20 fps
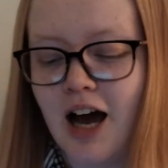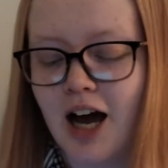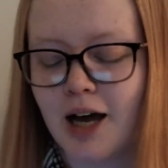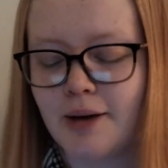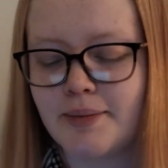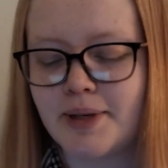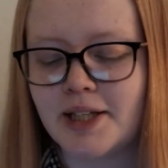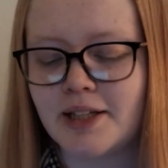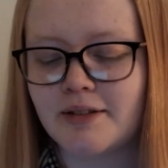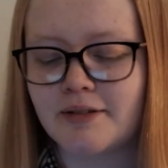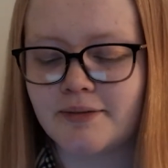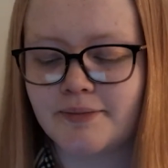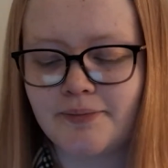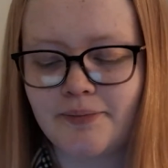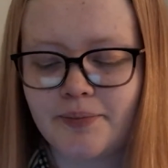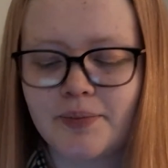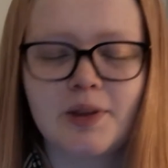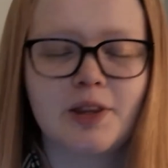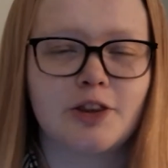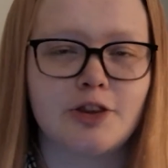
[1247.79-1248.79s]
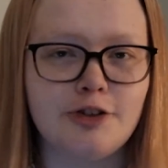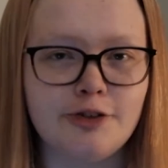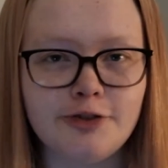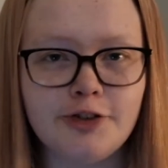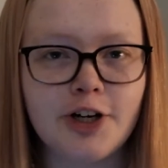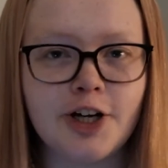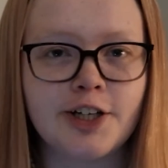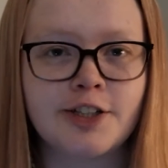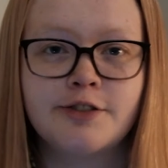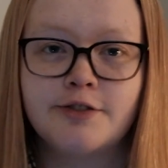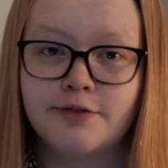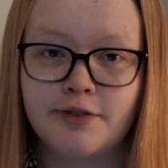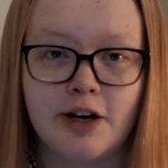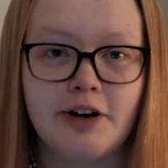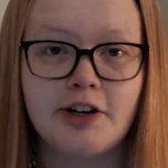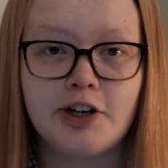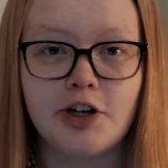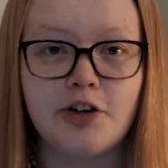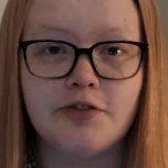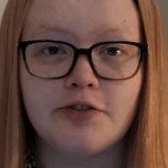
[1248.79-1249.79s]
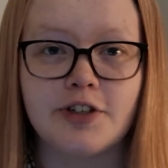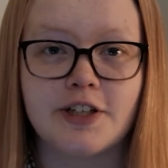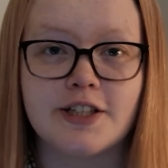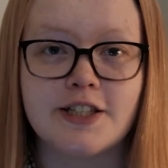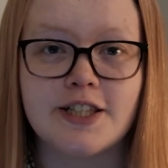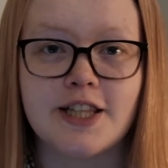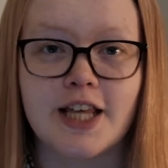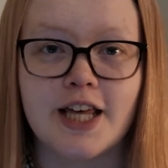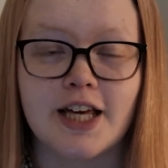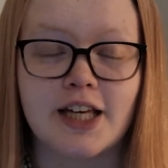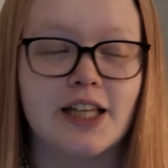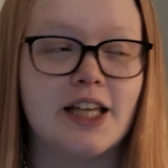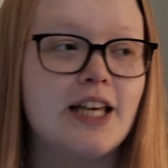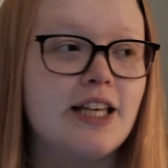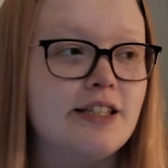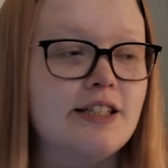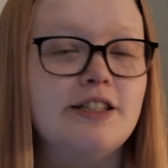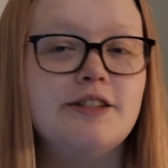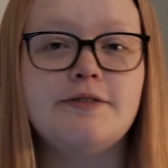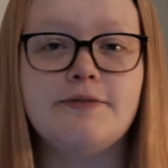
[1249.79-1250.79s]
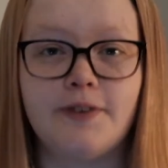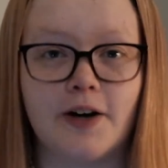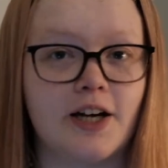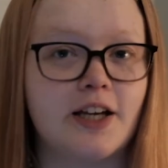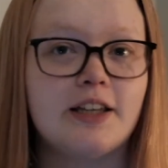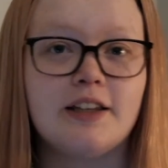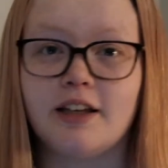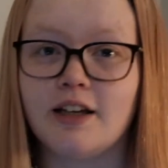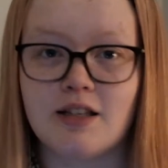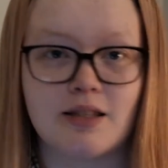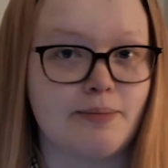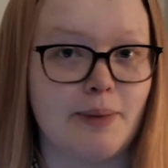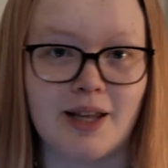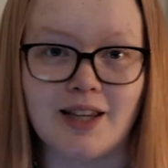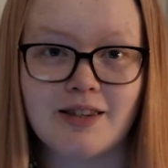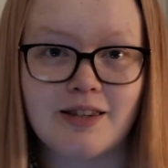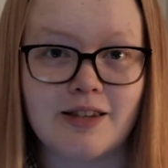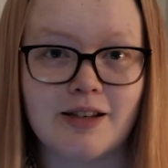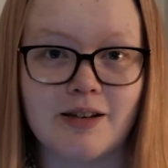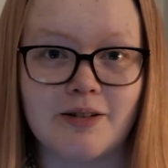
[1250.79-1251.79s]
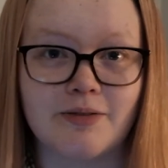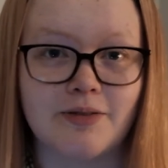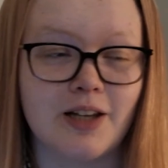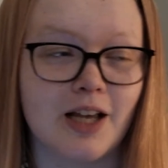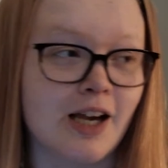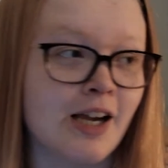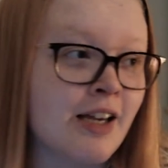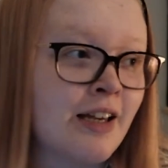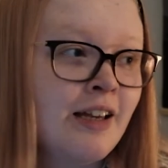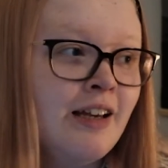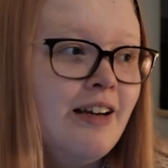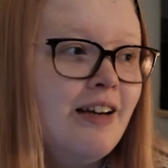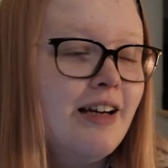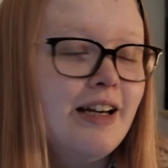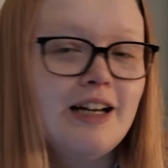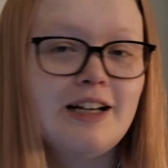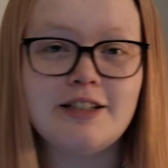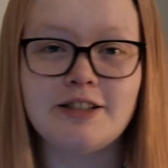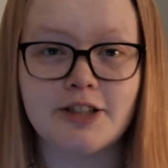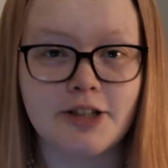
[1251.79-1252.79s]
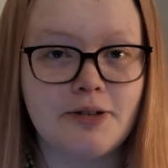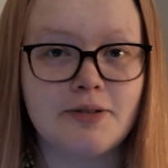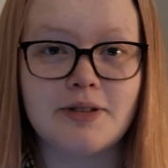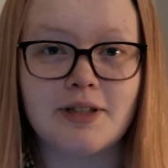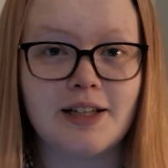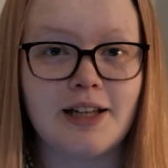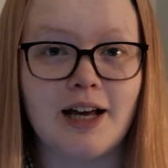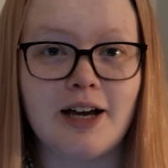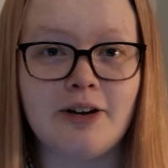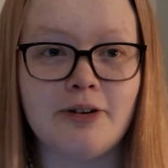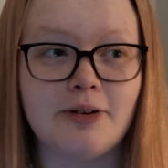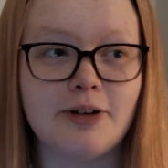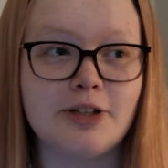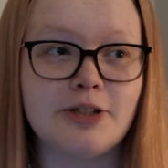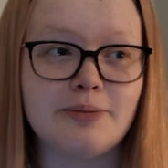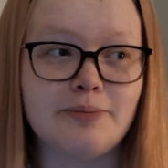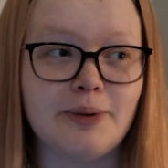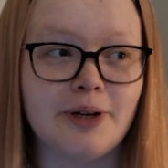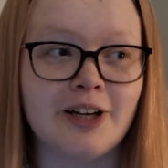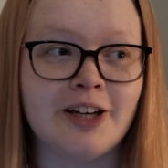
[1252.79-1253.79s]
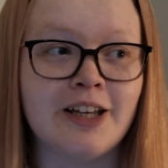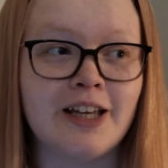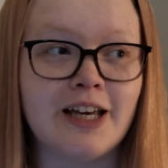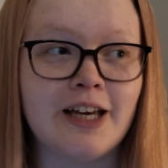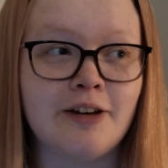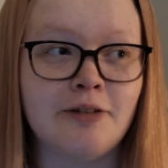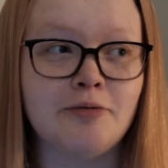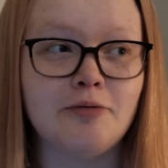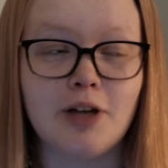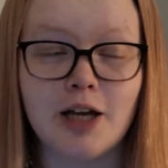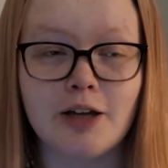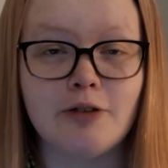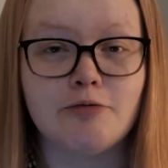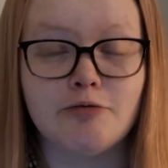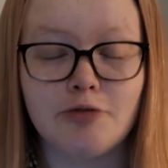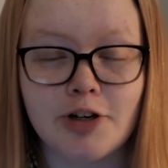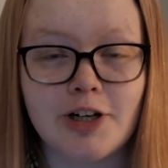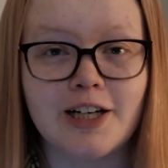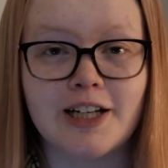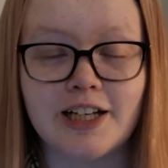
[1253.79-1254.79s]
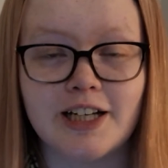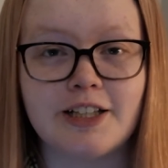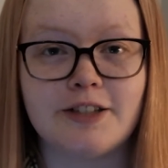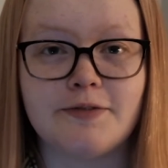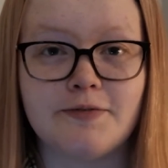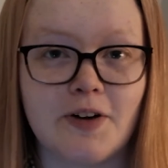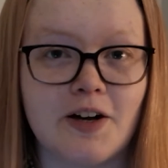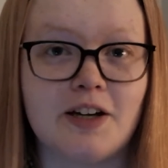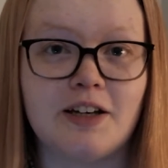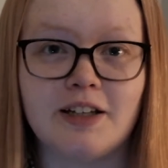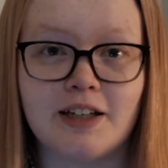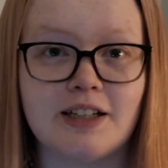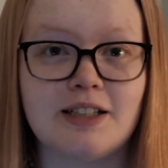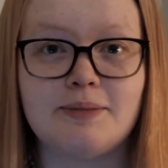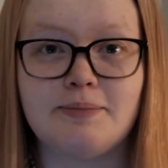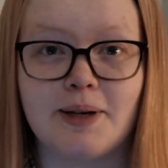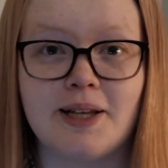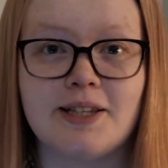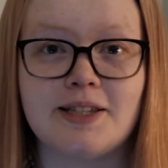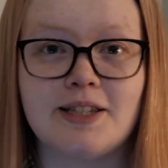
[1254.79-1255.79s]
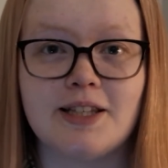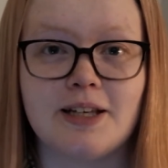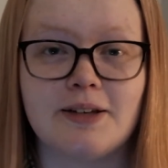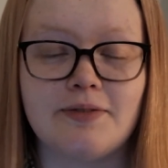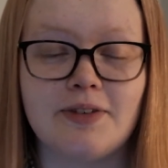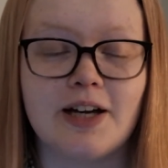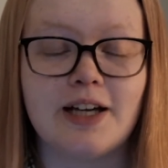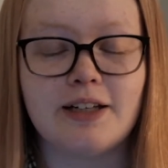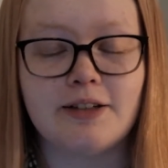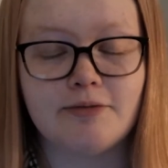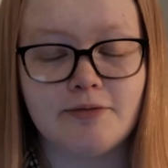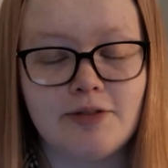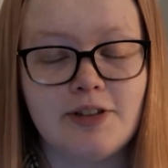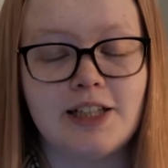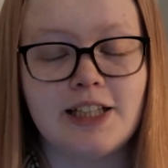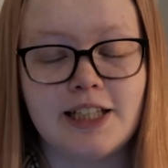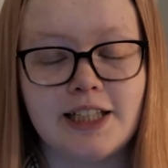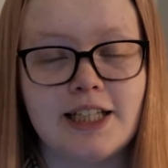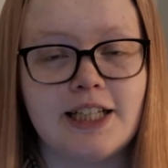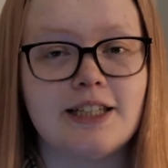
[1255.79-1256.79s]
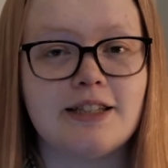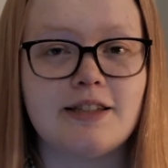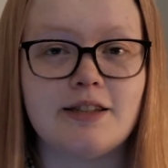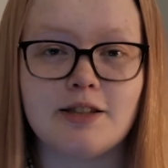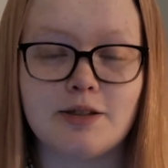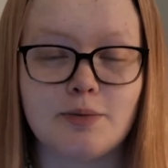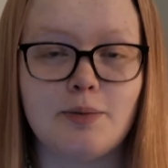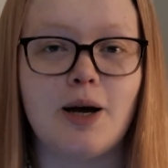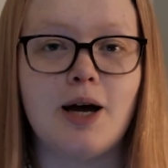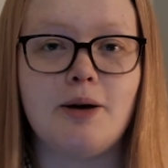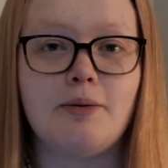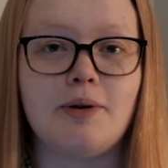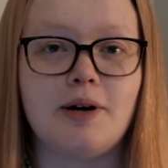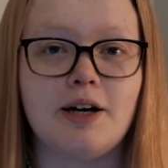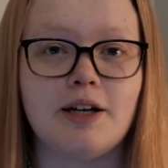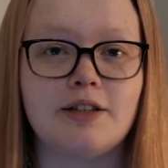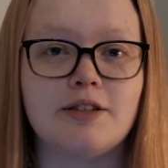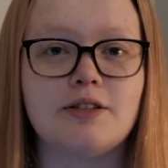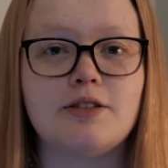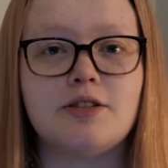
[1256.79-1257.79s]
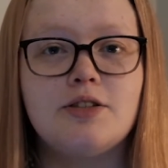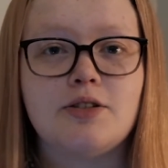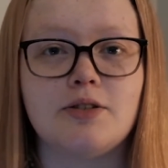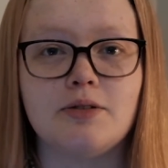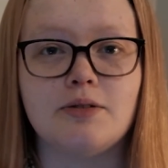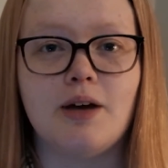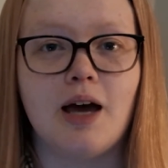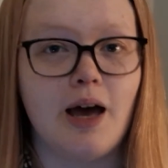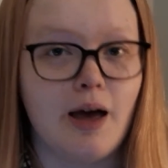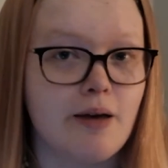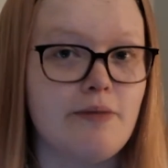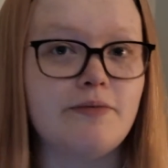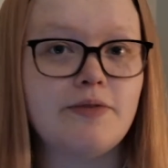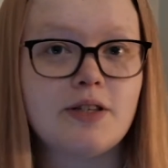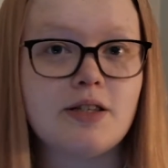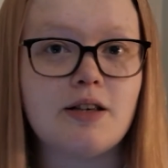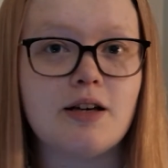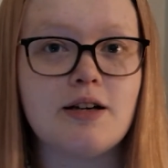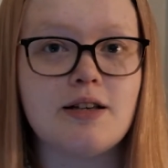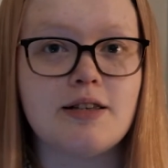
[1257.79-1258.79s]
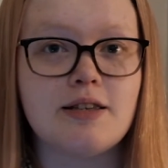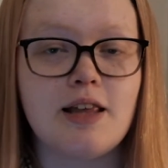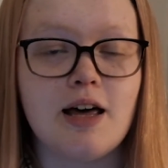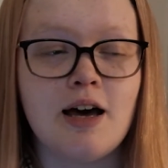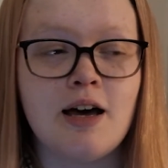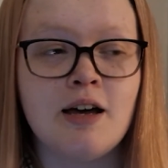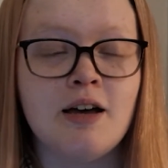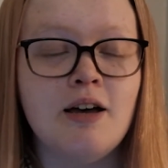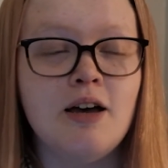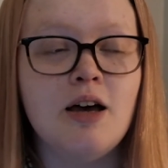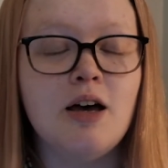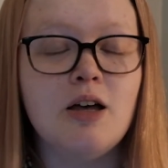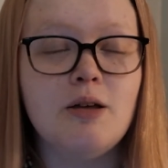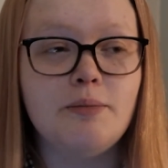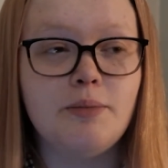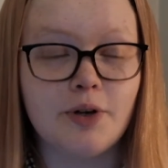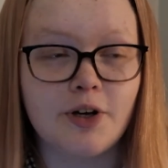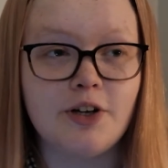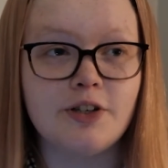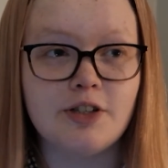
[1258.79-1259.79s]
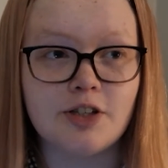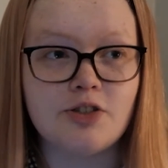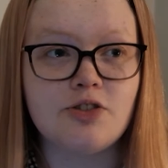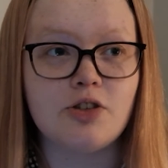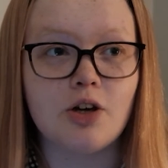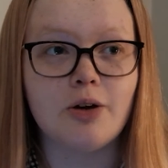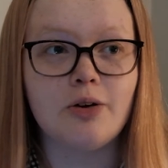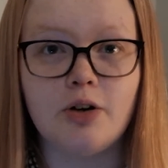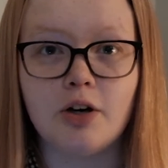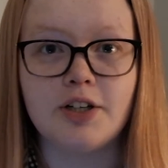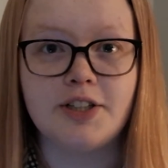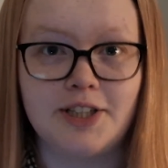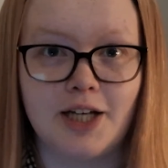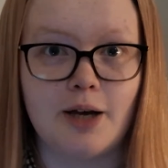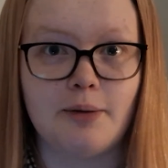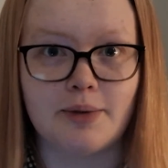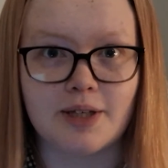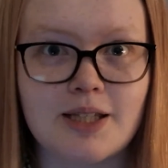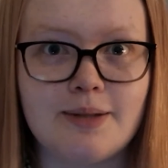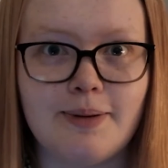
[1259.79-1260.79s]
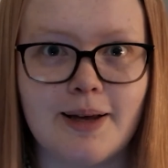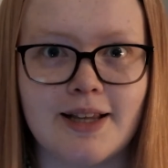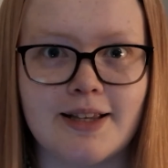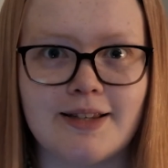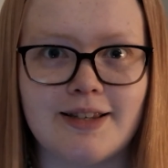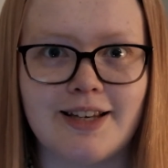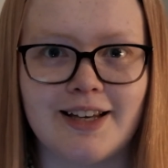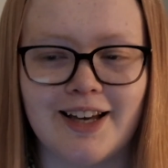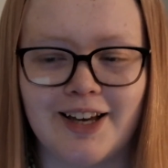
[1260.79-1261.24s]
I mean, the first very obvious thing is it's fucking expensive. Like, excuse the language, but it really is fucking expensive, and it really needs the swear words to emphasize that, because it's so goddamn expensive.